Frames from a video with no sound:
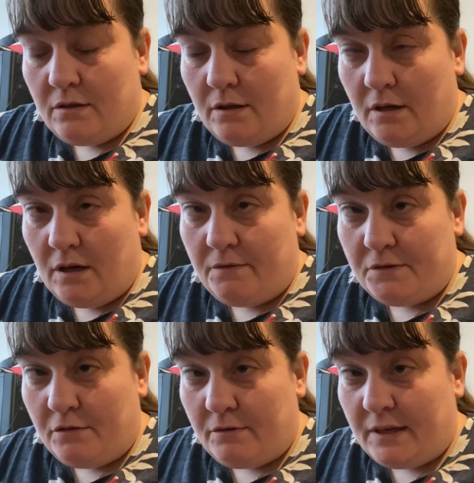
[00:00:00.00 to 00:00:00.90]
half
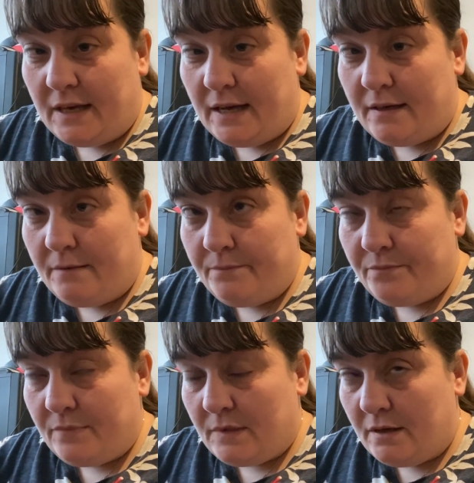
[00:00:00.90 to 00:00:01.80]
as long again.
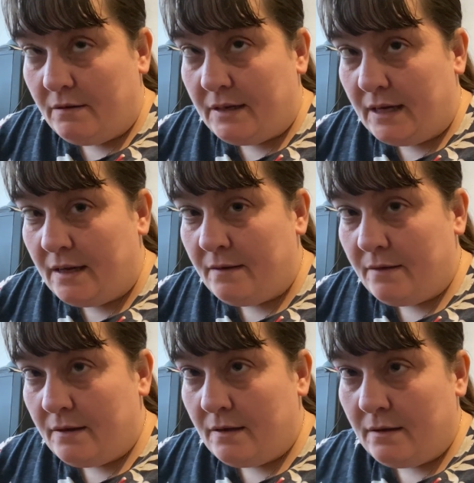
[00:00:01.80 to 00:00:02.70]
Okay?
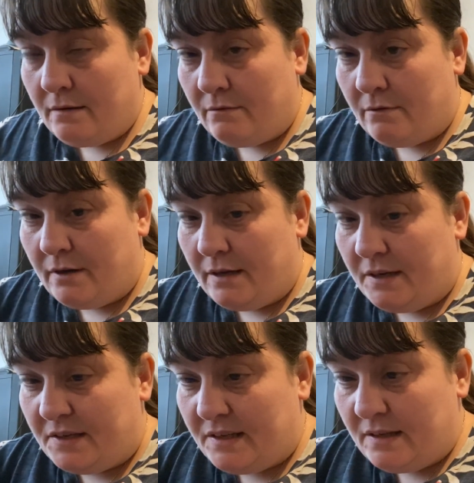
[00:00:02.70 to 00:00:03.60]

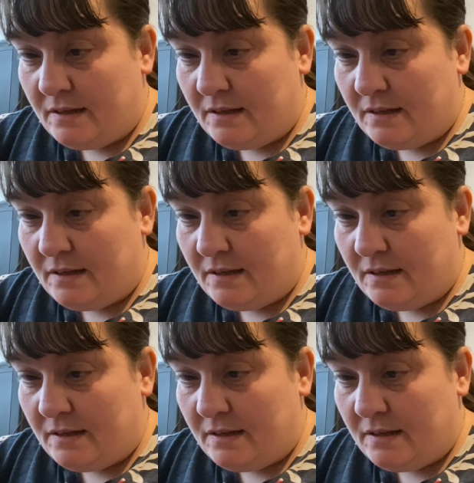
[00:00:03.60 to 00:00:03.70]
Right.